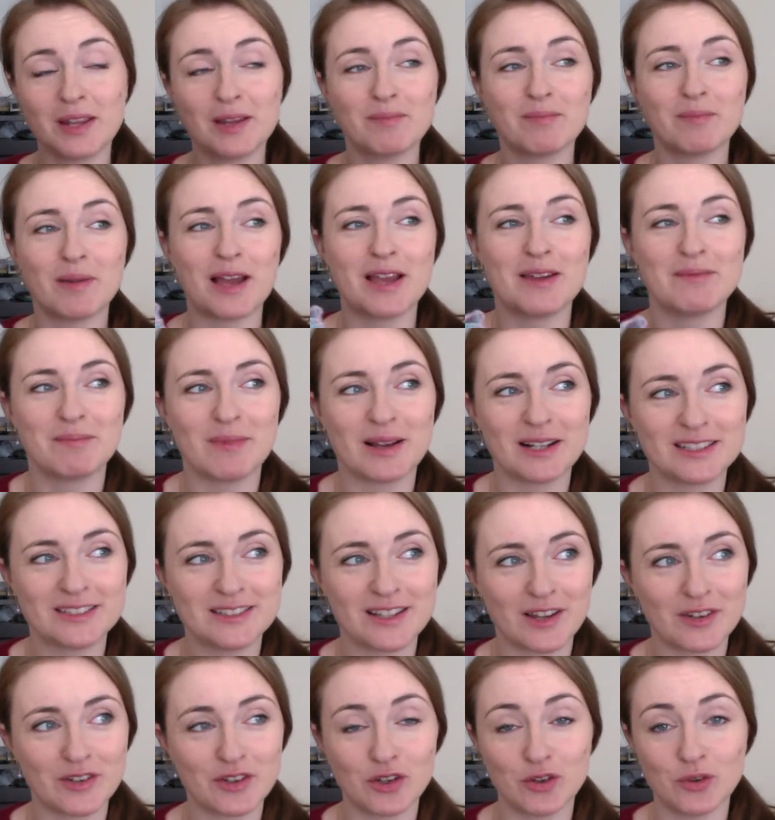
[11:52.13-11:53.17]
My
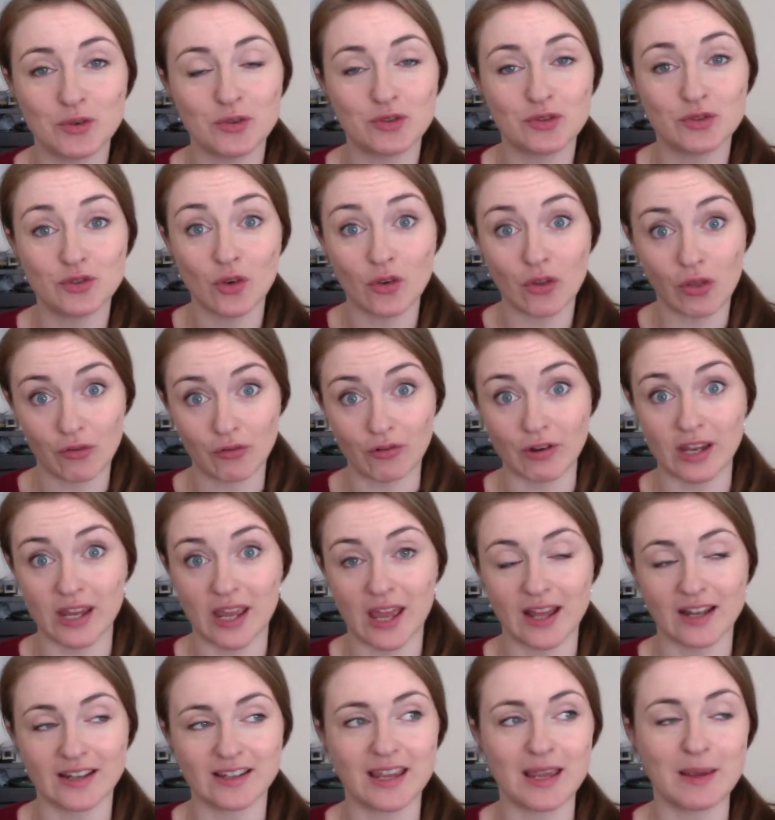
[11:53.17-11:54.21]
son, who's not 3
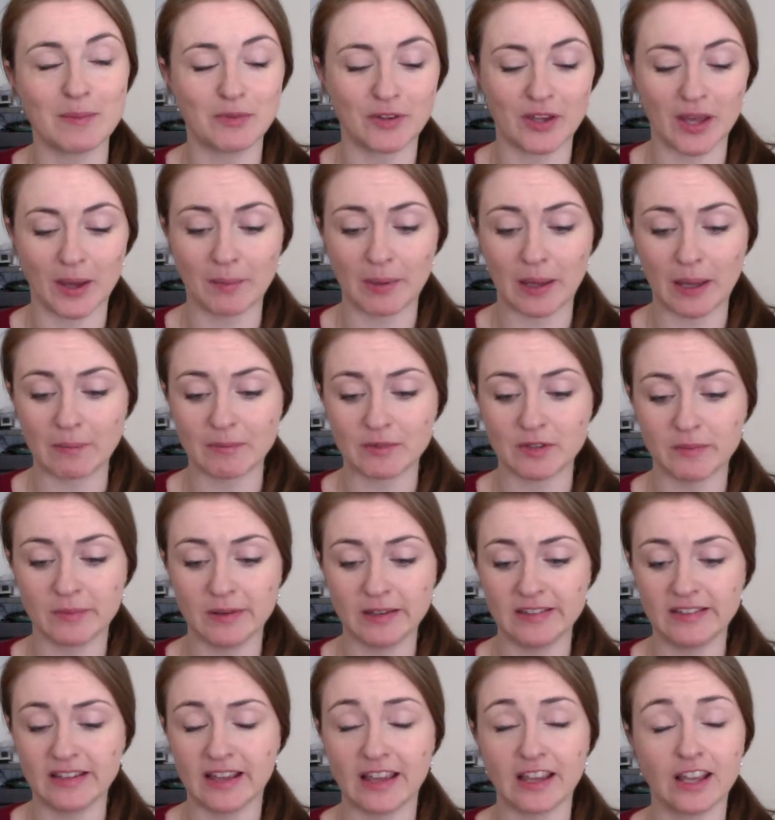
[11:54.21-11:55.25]
yet, keeps coming up to me
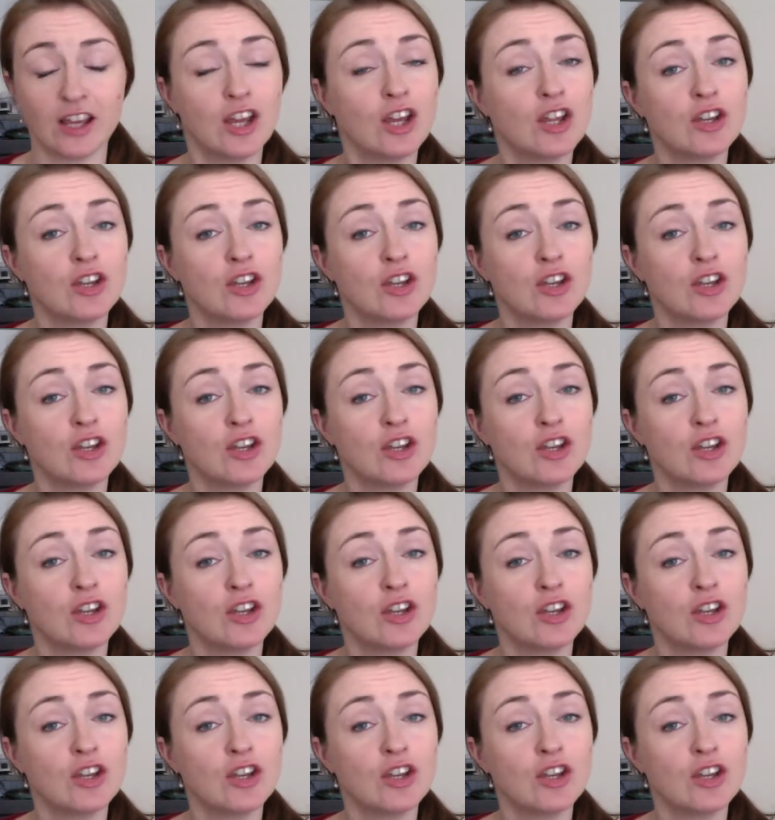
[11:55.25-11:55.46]
saying,